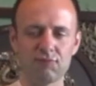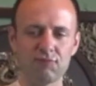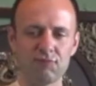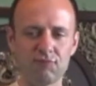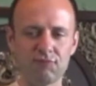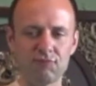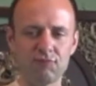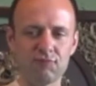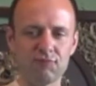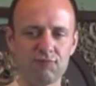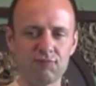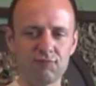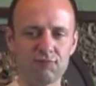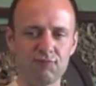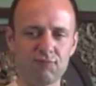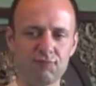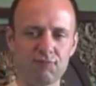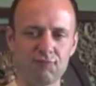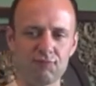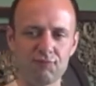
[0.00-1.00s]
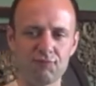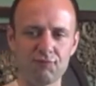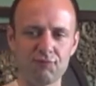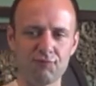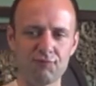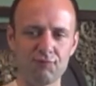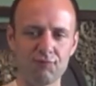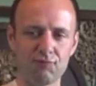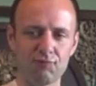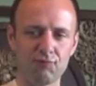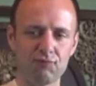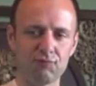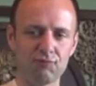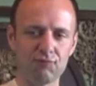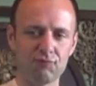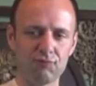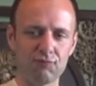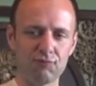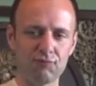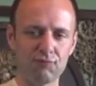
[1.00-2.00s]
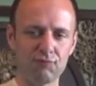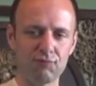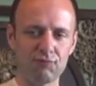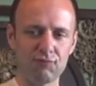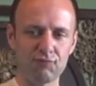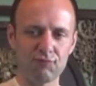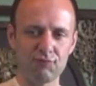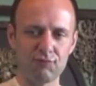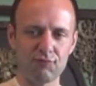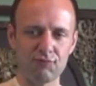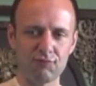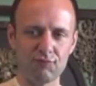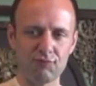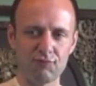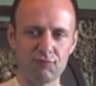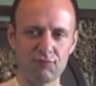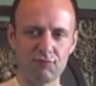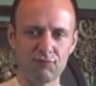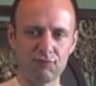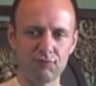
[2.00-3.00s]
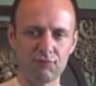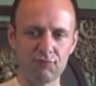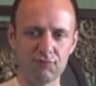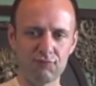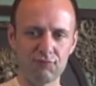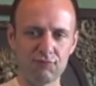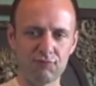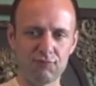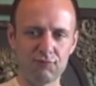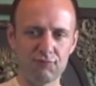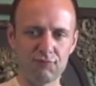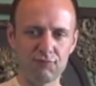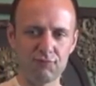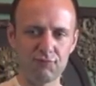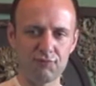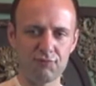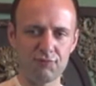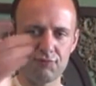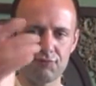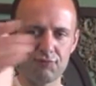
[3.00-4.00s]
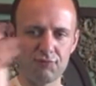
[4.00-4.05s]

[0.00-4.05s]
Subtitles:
[no speech]